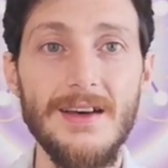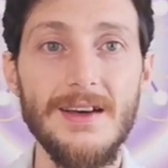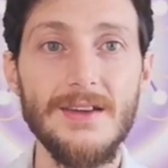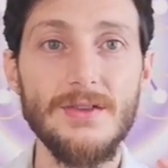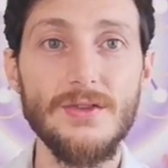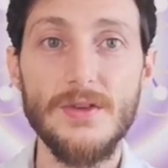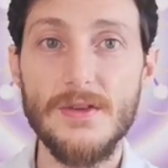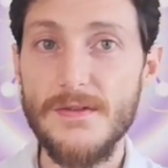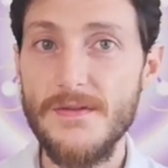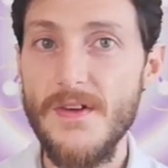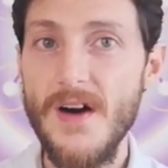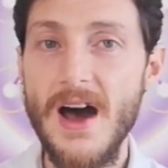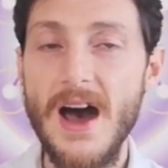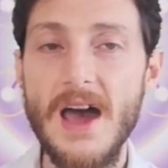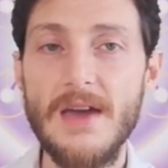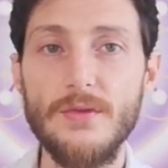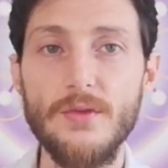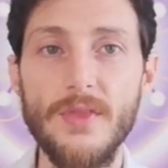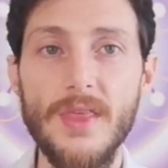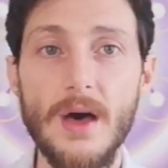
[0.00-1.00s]

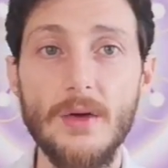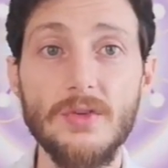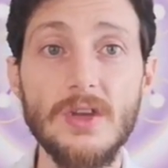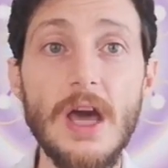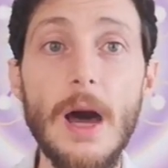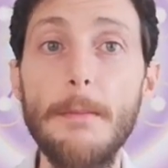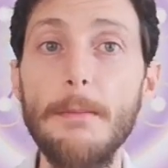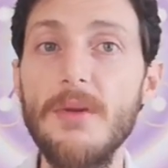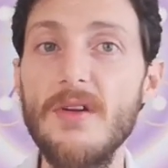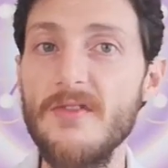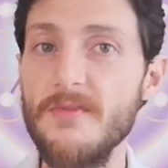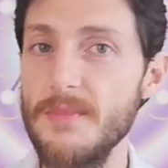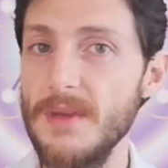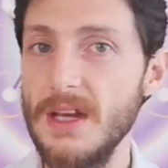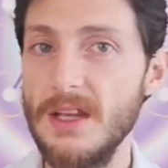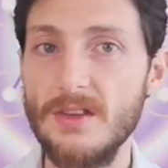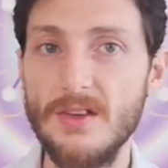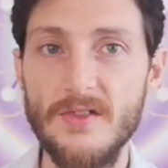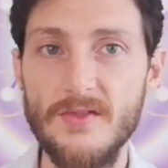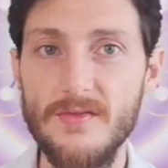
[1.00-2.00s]
survive without a couple of
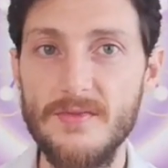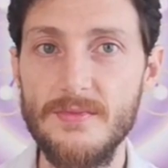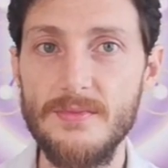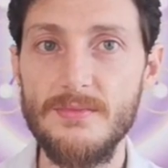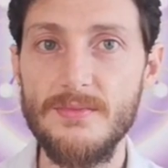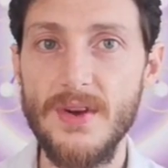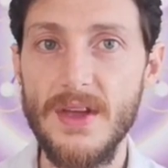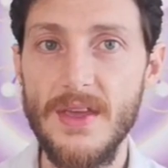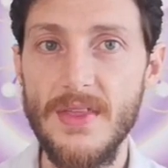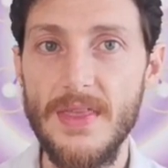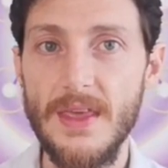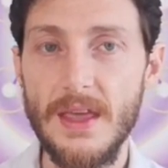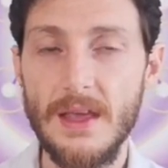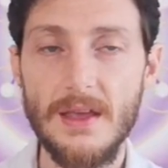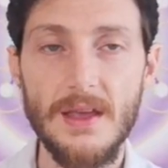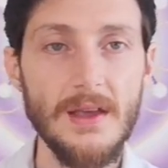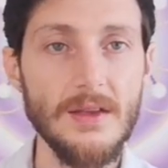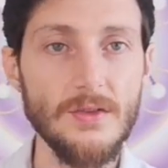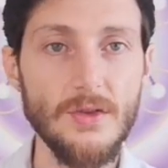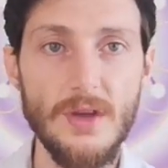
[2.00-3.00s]
minutes of breathing.
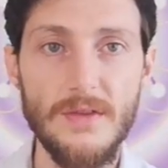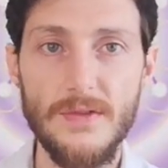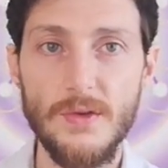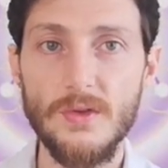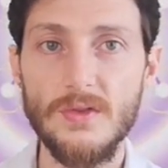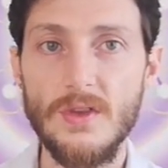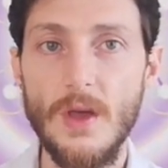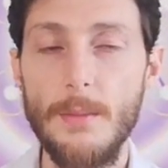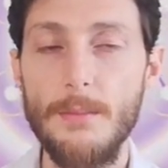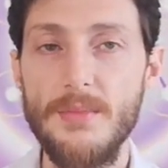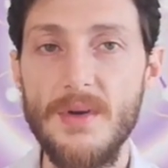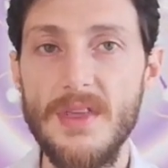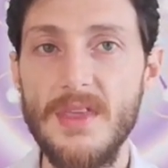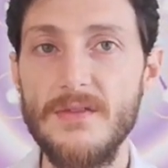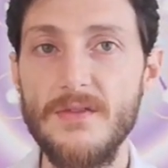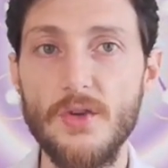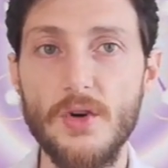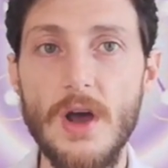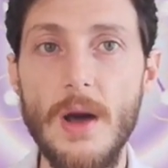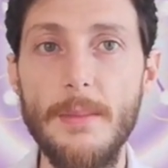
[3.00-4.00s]
So if you stop breathing
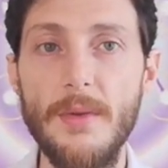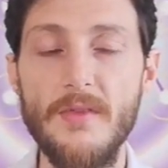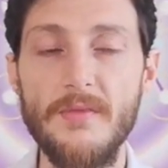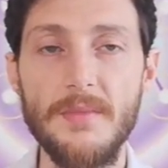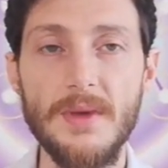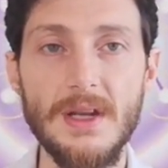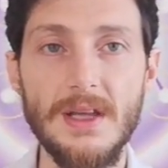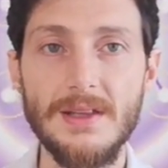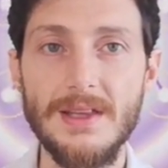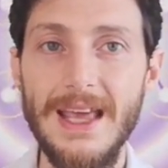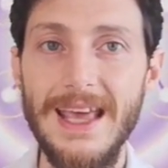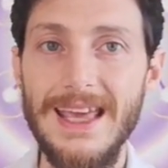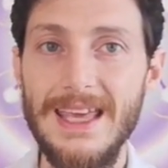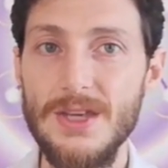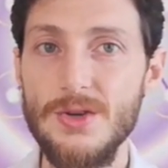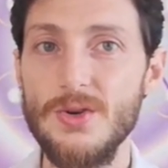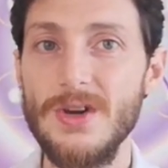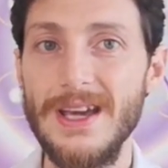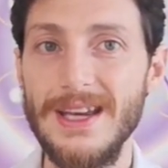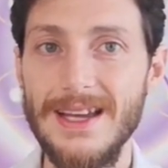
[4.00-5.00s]
for a couple of minutes,
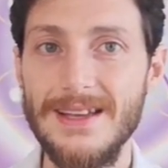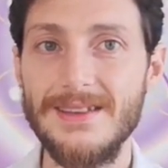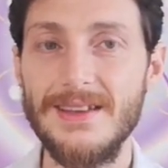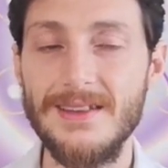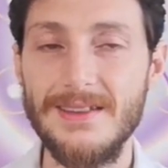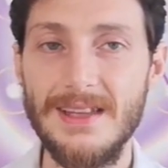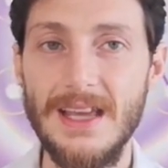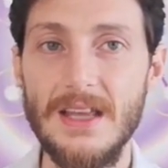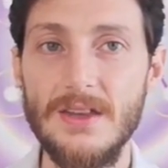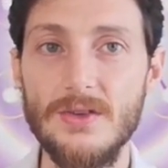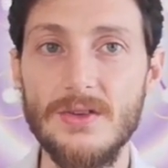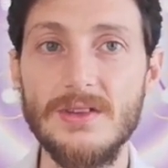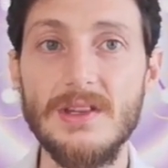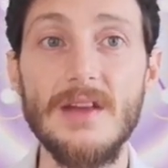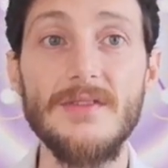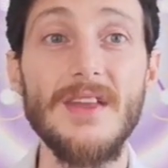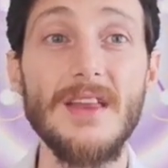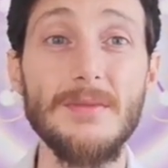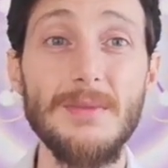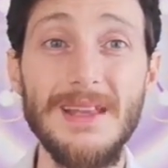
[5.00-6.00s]
you cannot sustain
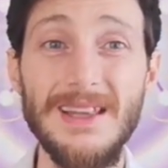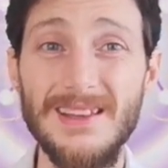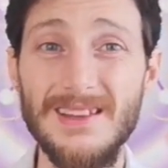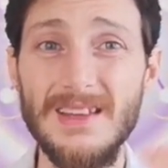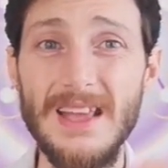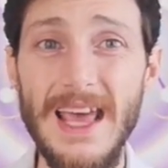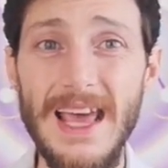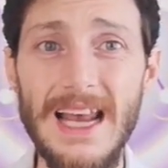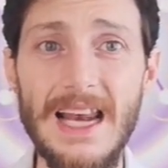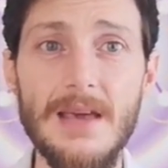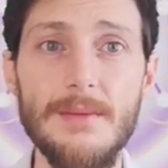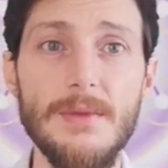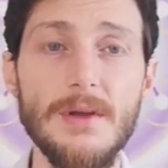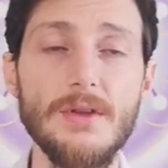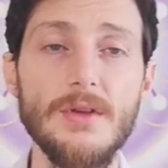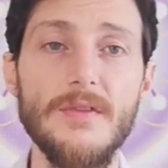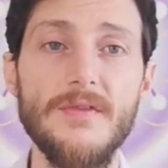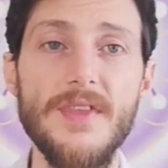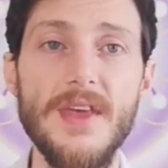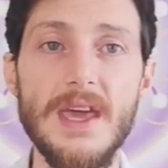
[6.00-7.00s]
yourself. That means the element
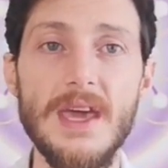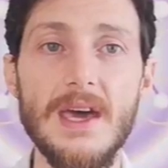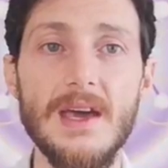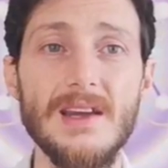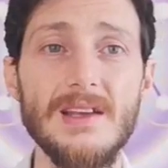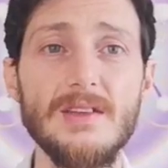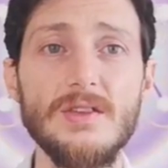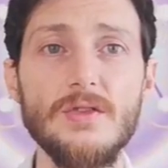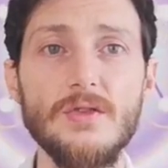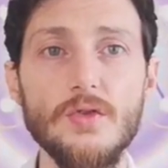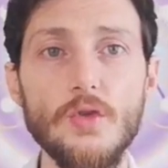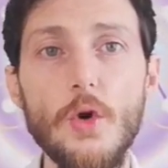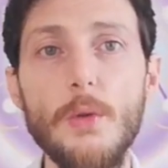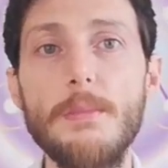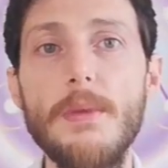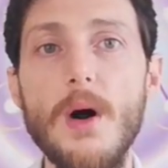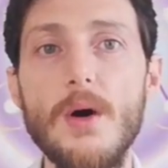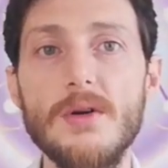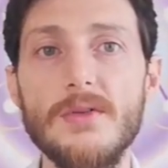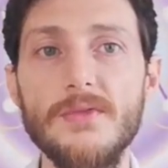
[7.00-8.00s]
of the air is so
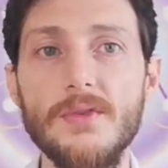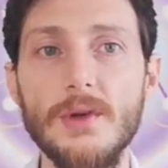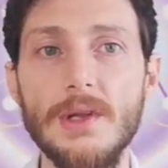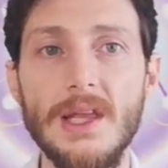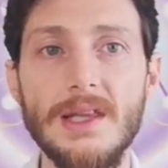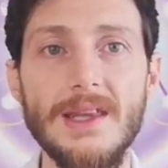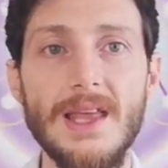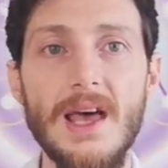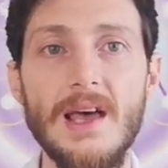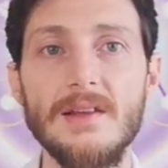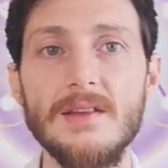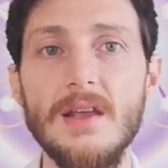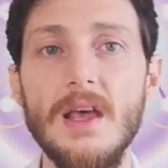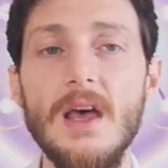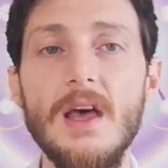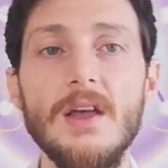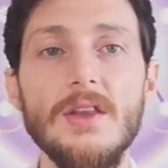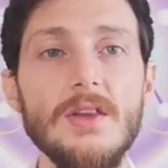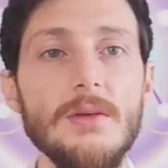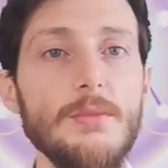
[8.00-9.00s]
powerful and has
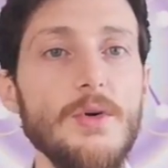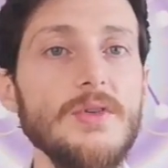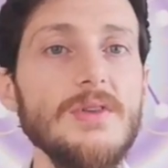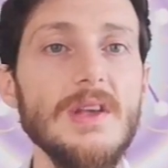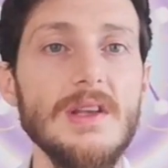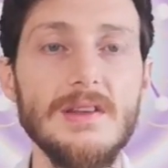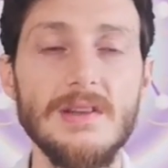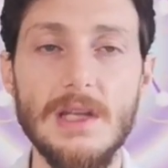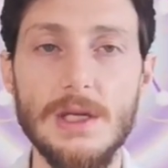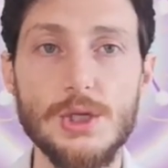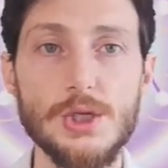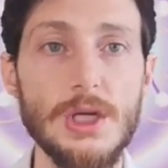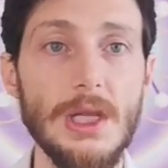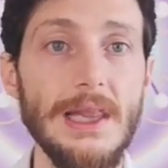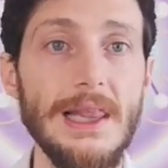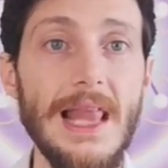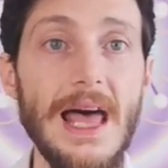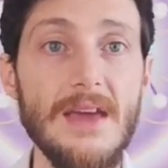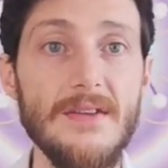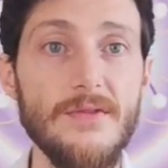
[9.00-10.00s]
the most essential
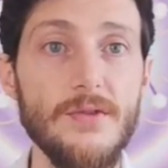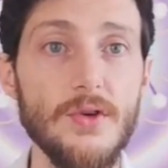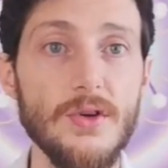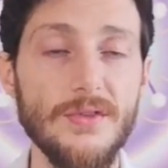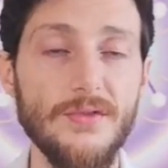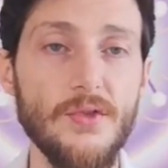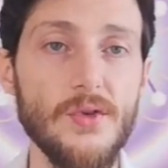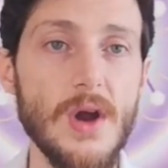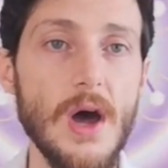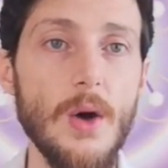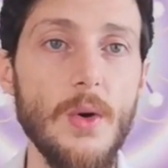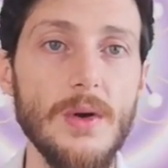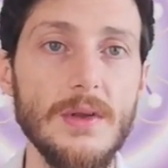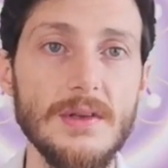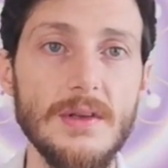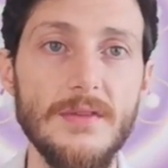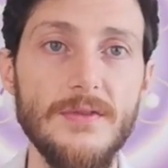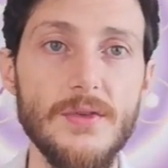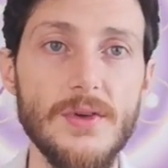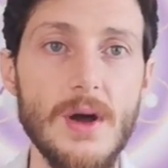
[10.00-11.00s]
life force
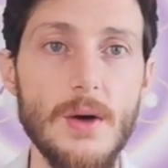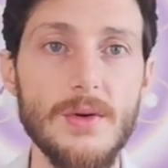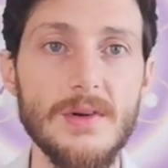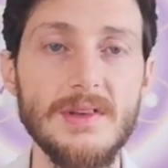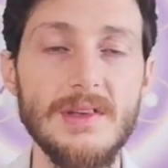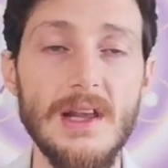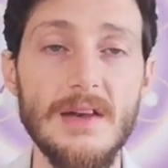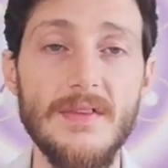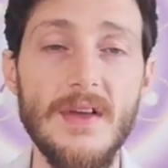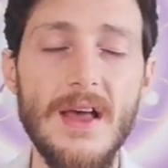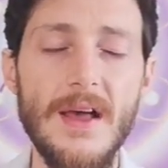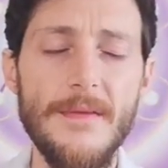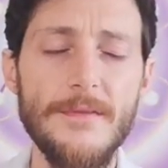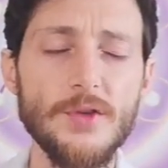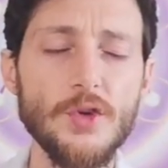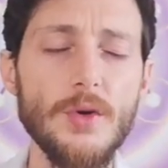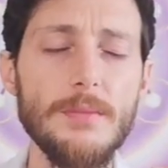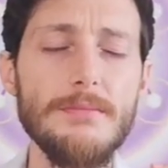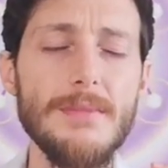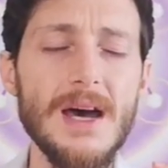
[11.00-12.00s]
for ourselves.
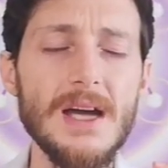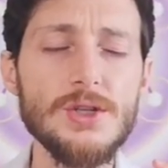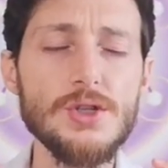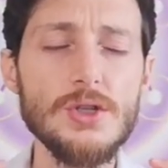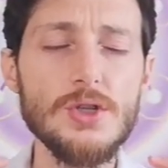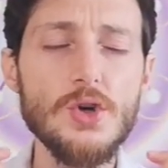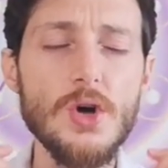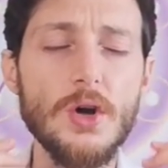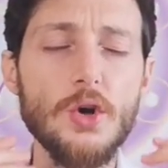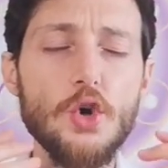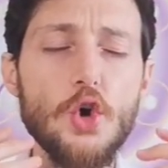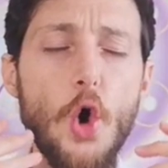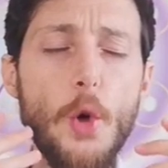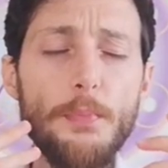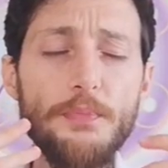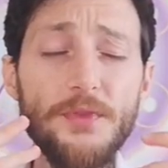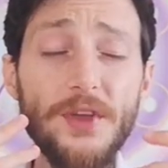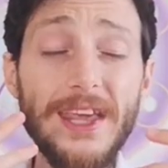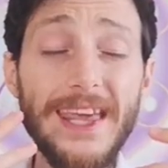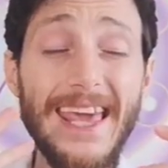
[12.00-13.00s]
So imagine you're
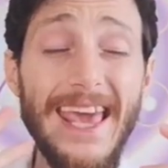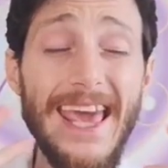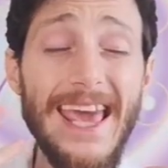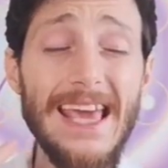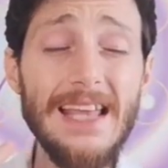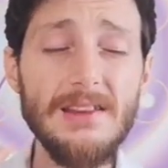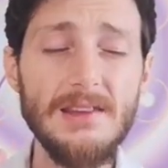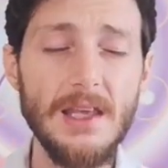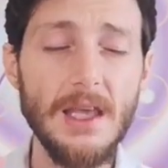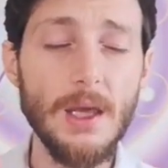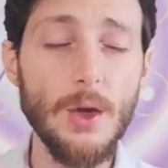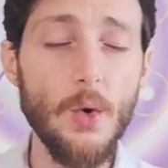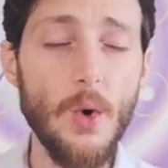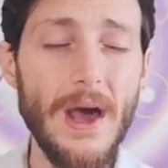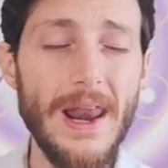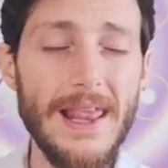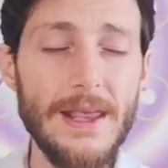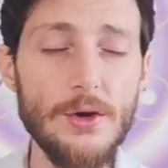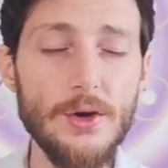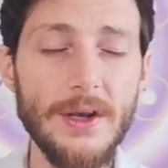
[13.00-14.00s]
communicating
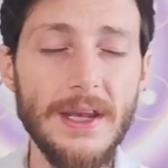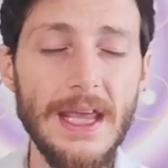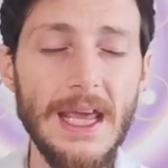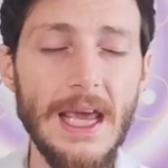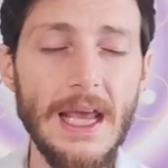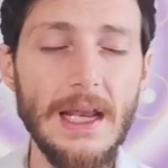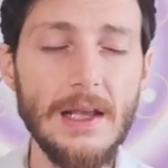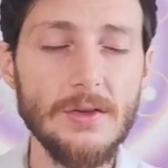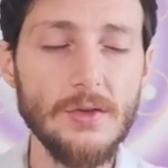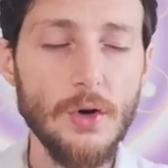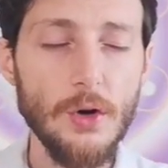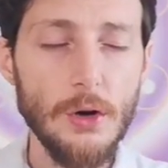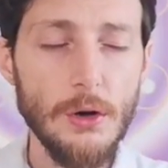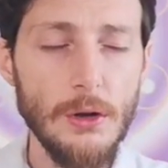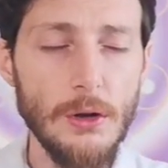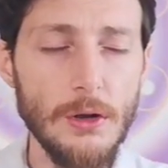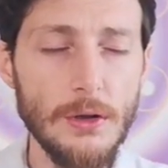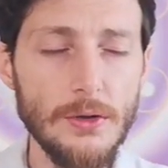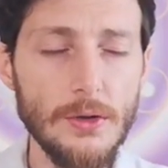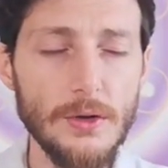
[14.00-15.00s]
while you're inhaling. So
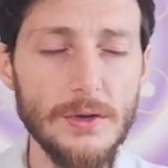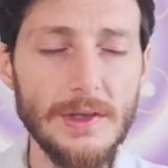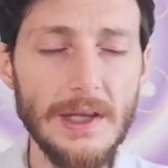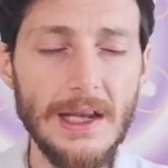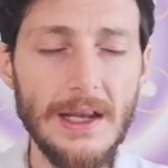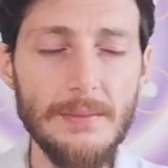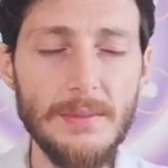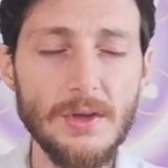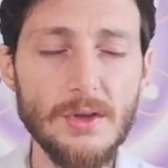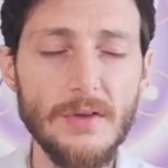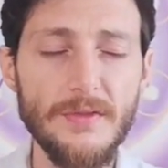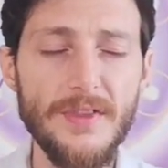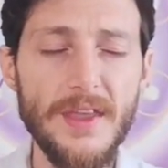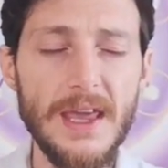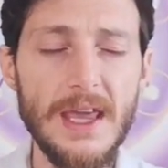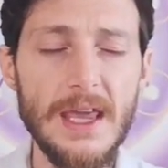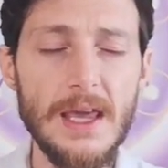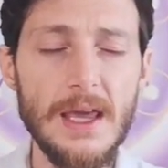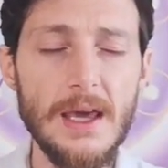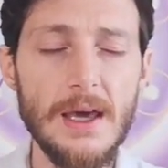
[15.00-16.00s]
all those elements of the
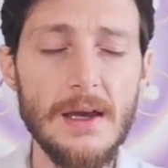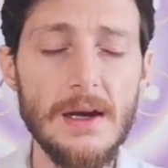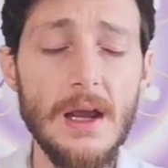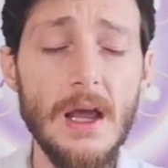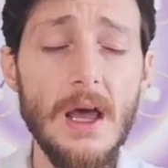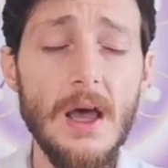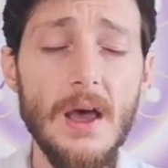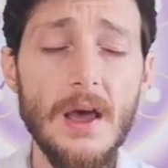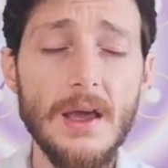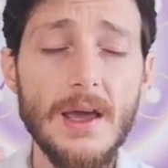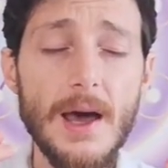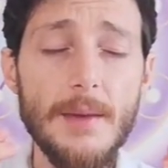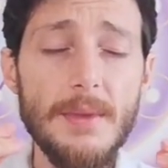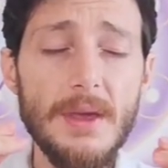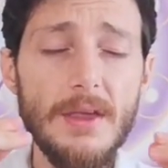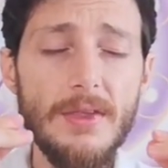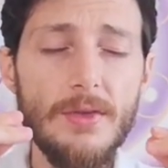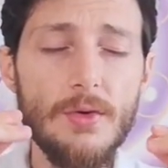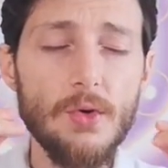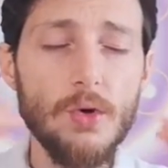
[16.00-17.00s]
air
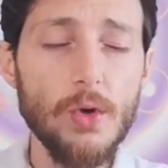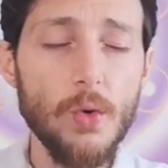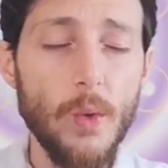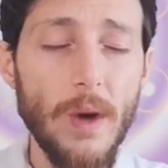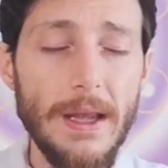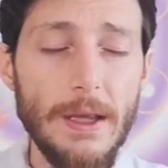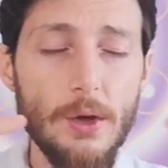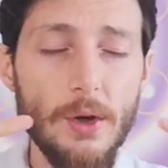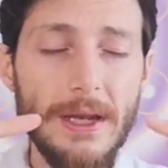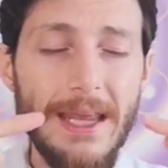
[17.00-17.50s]
coming through you when you're